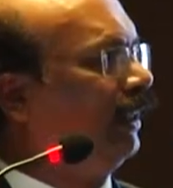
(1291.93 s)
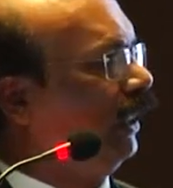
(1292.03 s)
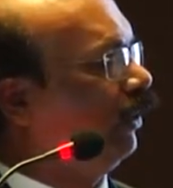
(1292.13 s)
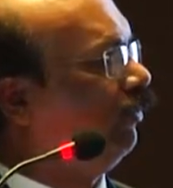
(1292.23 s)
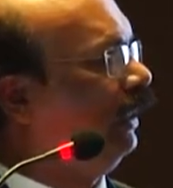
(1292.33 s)

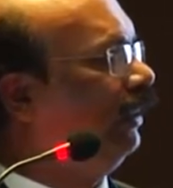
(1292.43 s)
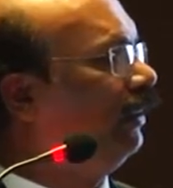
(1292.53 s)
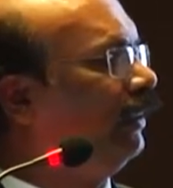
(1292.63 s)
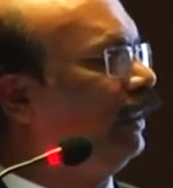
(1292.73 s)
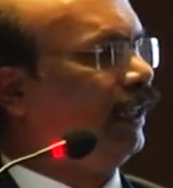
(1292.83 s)
I feel
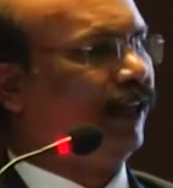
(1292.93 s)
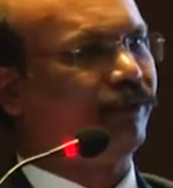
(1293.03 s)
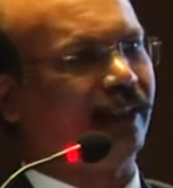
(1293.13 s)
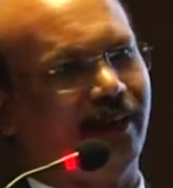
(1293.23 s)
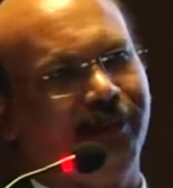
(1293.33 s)

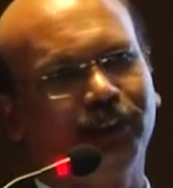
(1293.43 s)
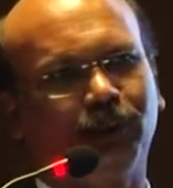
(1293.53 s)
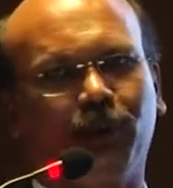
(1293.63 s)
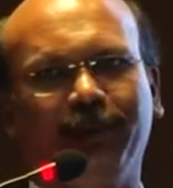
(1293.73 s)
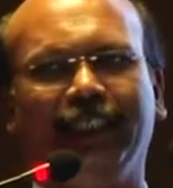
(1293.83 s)
after having
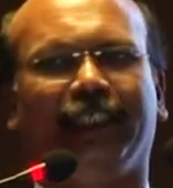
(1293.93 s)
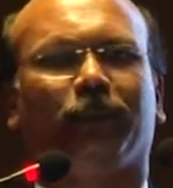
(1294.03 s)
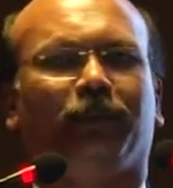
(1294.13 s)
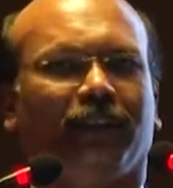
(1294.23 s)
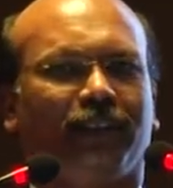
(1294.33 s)
so many
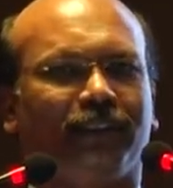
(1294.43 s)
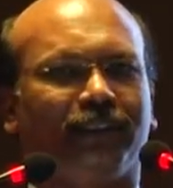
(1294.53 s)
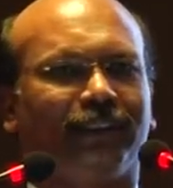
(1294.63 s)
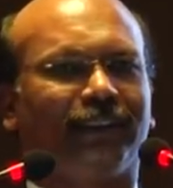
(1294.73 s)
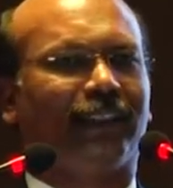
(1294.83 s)

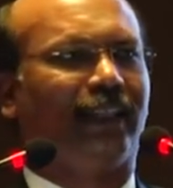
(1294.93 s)
experts